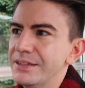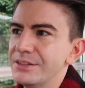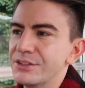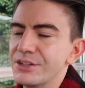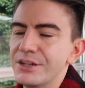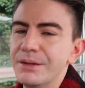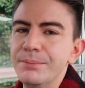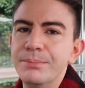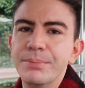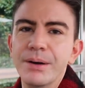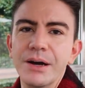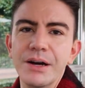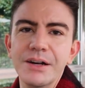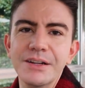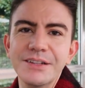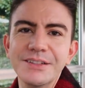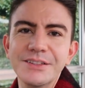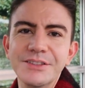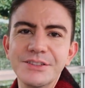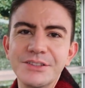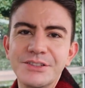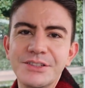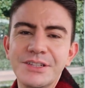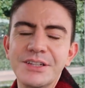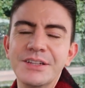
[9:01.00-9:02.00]
literally
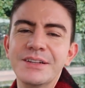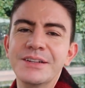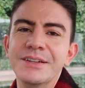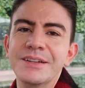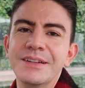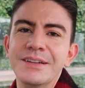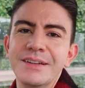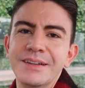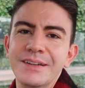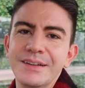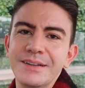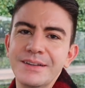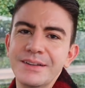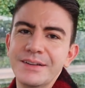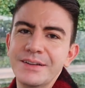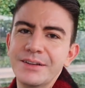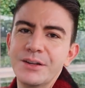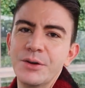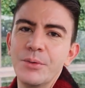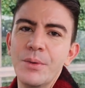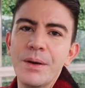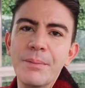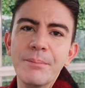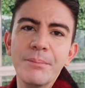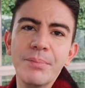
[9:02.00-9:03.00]
burns
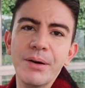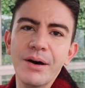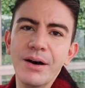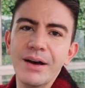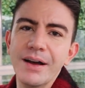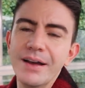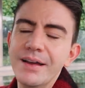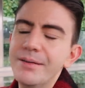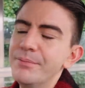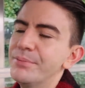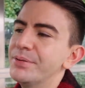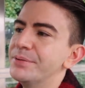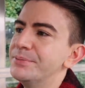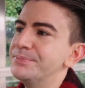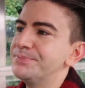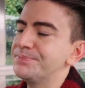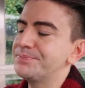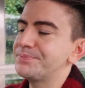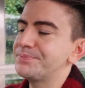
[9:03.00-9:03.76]
your windpipe.